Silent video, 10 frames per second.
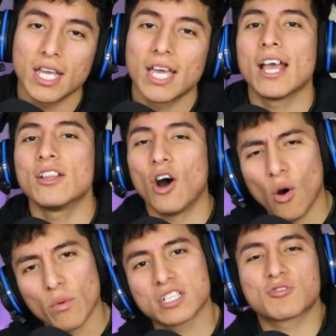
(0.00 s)
And
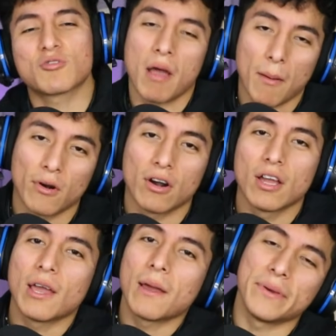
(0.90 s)
always remember,
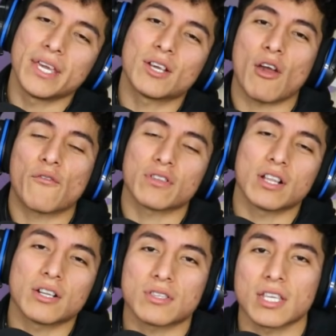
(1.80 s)
be grateful for the
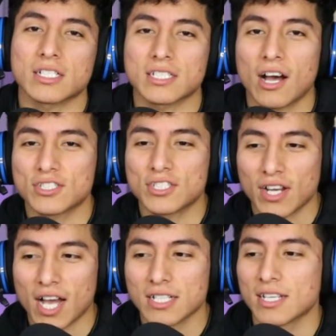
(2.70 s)
little things. I'll see you
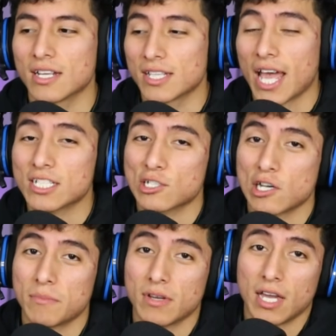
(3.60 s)
guys on the next
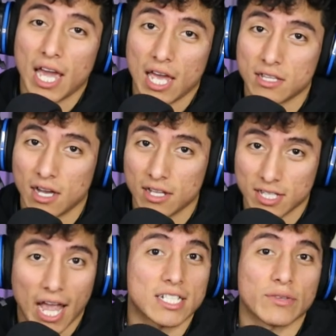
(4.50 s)
stream and on the
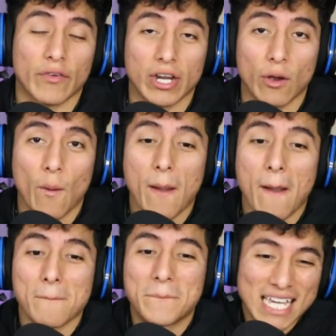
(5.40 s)
next video.
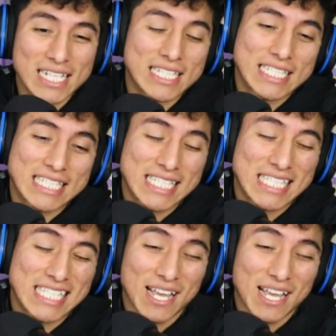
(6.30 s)
Peace.